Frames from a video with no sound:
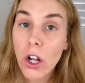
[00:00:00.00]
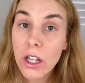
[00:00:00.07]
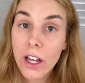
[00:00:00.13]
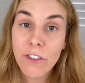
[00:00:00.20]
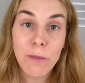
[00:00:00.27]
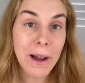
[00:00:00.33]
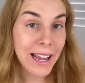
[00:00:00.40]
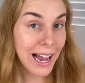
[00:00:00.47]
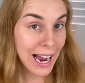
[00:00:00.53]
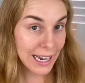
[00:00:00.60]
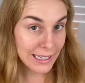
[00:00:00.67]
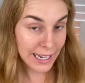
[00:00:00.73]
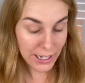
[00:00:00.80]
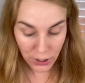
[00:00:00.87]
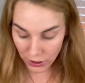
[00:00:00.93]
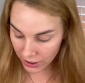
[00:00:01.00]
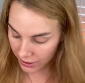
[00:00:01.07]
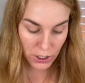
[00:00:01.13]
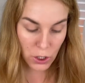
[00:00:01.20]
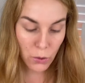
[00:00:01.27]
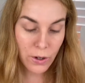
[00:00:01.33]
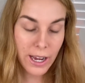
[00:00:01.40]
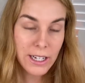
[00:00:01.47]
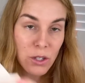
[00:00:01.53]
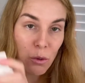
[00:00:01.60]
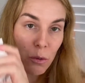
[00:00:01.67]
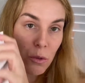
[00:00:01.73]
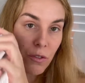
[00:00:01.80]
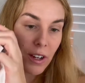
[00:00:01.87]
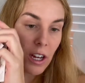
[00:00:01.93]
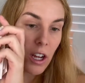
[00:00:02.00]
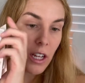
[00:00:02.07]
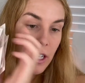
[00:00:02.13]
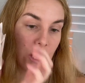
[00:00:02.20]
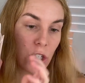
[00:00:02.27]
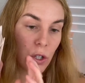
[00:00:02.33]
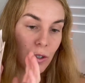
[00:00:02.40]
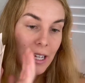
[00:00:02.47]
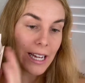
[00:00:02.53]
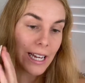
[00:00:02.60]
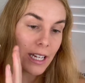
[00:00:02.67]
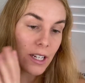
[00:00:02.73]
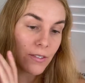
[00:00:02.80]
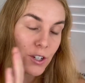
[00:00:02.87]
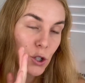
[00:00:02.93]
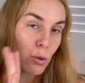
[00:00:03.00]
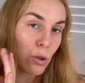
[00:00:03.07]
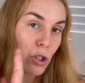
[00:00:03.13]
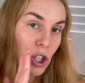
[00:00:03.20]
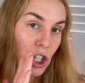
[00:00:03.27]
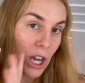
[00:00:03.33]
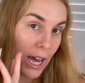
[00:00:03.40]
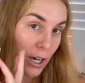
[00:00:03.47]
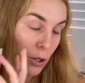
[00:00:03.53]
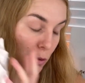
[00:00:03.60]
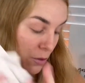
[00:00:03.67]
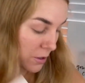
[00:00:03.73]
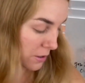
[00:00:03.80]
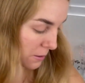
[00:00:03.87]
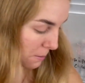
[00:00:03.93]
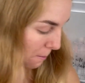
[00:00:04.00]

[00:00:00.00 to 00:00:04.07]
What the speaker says: of my highlighters. So next we're moving into the individual shadows.